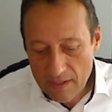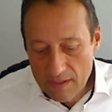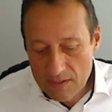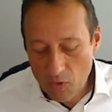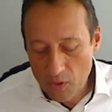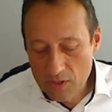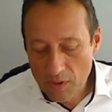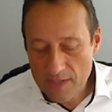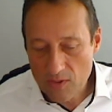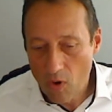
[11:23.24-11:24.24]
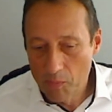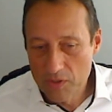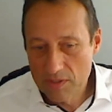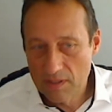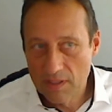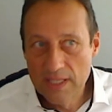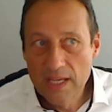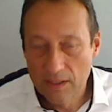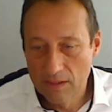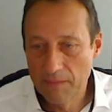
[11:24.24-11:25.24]
So it took us almost a
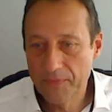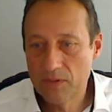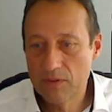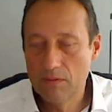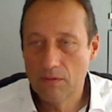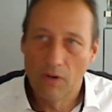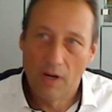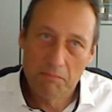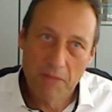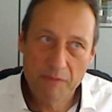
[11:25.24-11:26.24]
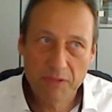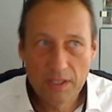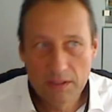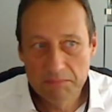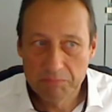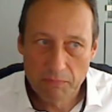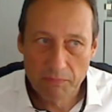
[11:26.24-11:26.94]
year or half a year,